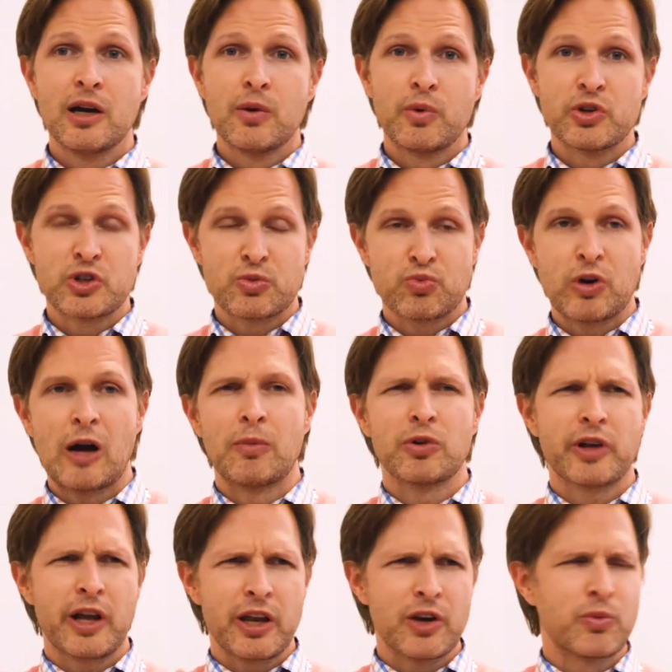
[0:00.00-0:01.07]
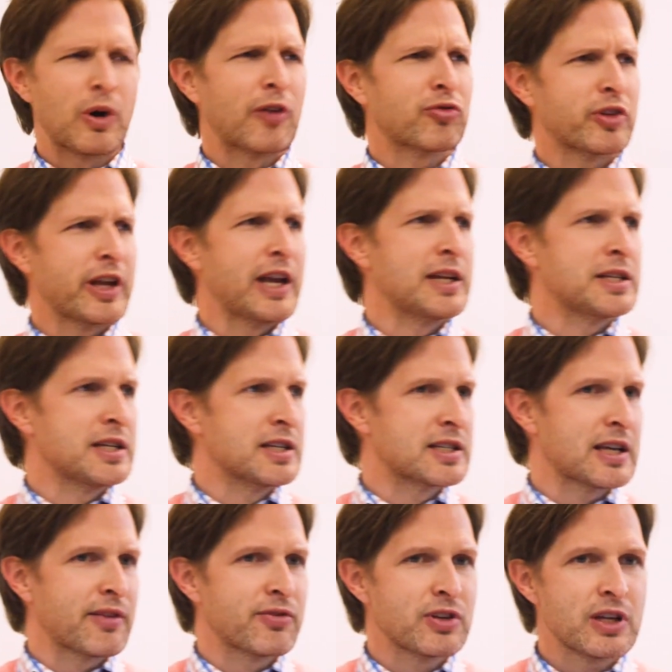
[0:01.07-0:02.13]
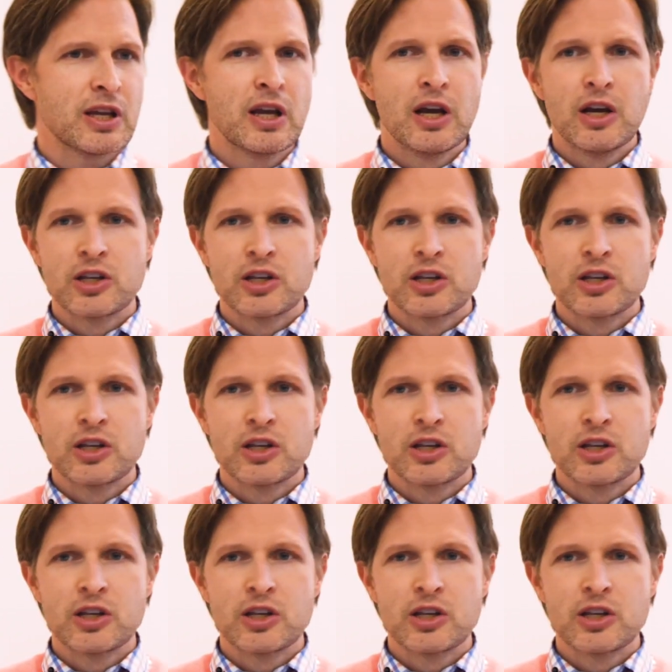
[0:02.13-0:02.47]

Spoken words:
which was promulgated roughly 1870.